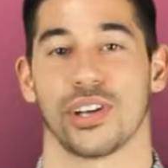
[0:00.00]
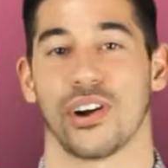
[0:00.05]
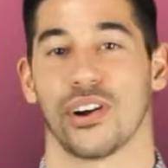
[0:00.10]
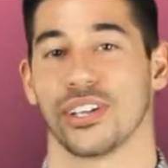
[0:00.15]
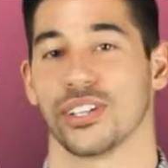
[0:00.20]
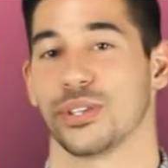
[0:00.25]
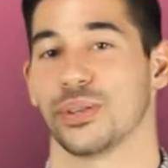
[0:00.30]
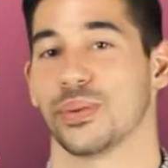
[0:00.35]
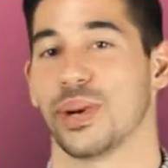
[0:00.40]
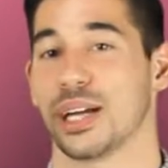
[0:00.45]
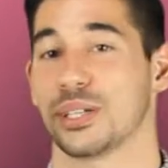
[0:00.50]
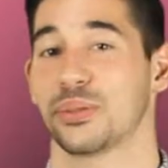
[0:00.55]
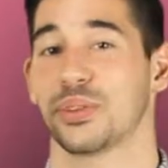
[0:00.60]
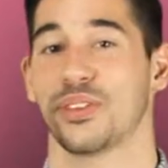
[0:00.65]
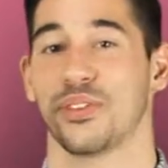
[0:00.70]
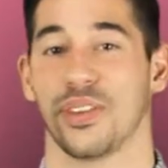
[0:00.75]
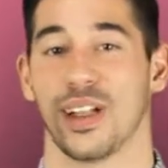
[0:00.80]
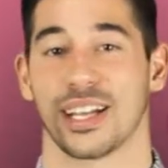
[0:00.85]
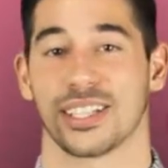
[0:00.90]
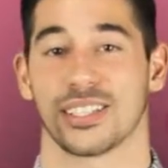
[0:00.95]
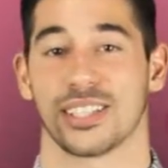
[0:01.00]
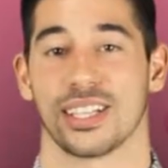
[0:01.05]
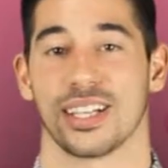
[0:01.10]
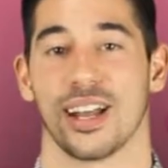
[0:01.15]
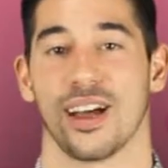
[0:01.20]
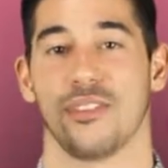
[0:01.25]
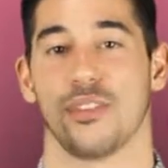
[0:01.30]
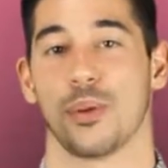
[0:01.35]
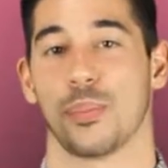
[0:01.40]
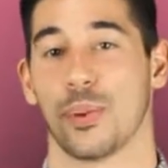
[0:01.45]
are a direct reflection
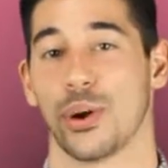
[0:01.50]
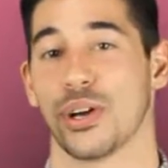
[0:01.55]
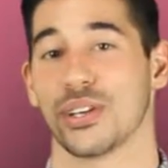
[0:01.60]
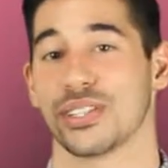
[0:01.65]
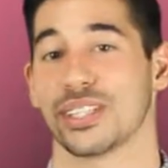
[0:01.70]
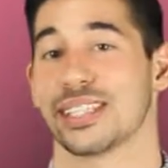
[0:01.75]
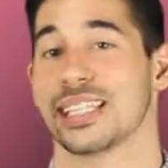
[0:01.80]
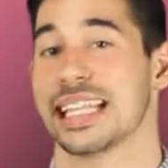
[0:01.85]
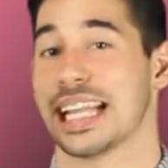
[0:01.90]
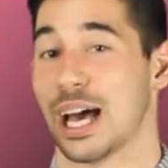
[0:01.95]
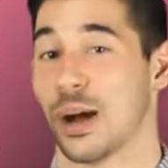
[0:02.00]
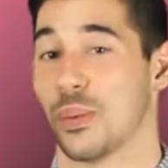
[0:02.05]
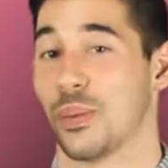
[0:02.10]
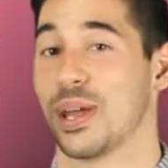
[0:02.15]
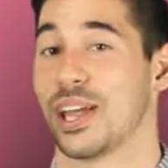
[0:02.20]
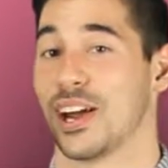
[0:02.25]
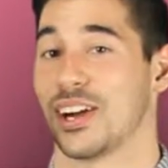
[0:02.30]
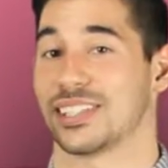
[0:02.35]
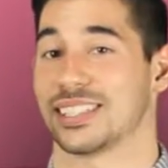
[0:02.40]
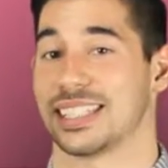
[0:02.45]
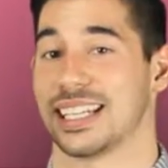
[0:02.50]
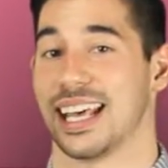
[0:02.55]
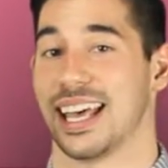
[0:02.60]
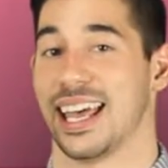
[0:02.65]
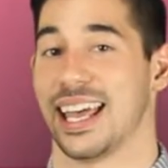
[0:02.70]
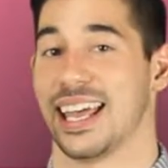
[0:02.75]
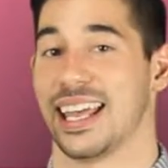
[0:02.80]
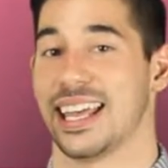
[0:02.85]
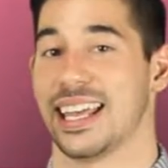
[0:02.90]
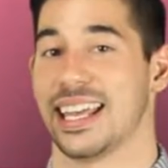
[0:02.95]
of the person that we are
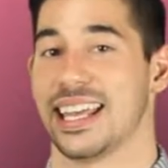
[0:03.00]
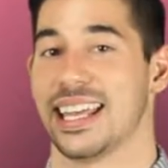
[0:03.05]
today.